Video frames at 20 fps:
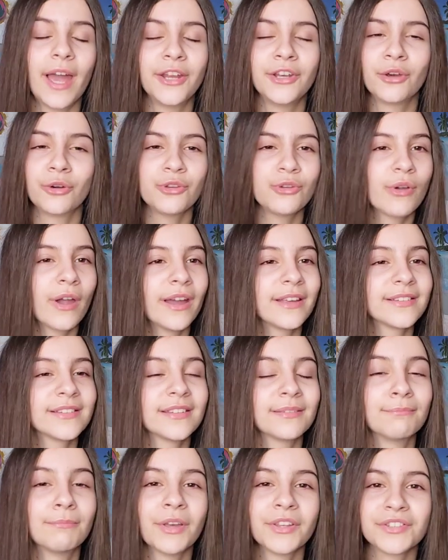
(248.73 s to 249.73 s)
I know you
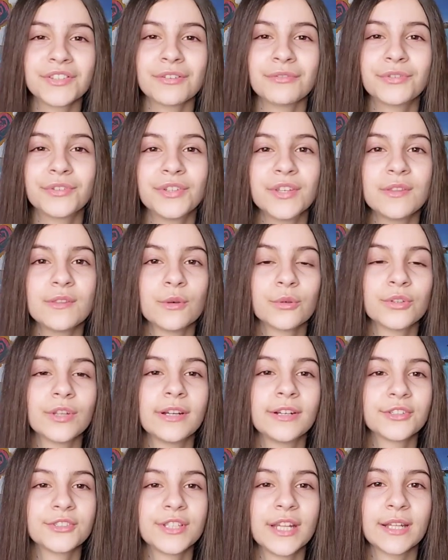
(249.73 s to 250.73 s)
guys must have seen those
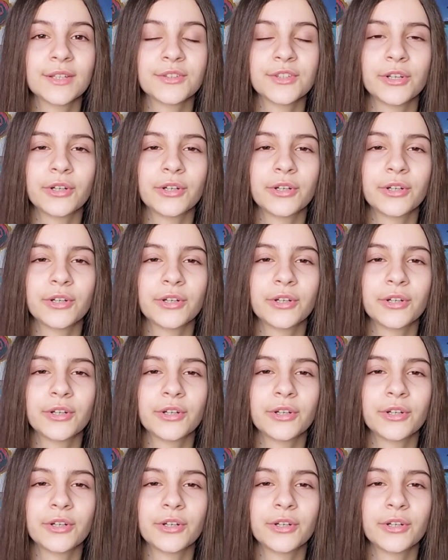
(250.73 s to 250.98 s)
hairstyles